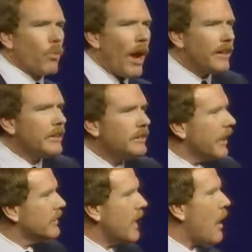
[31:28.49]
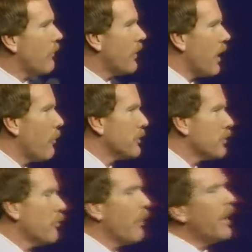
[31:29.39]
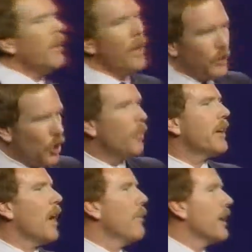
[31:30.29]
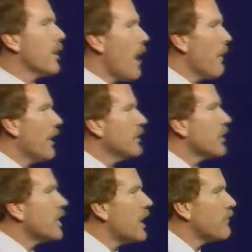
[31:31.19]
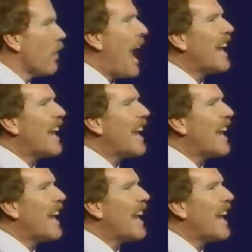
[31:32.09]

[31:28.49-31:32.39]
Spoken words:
Write these things down. If you got a pencil and pen, you'll become economically successful.